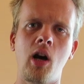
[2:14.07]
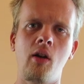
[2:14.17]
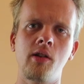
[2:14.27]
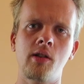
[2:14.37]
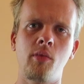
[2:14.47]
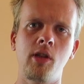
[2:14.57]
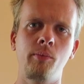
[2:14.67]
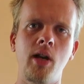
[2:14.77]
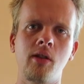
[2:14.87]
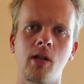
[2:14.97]
hours money
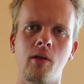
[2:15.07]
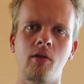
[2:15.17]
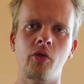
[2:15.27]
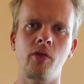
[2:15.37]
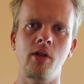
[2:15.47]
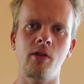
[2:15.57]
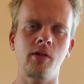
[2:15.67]
back guarantee,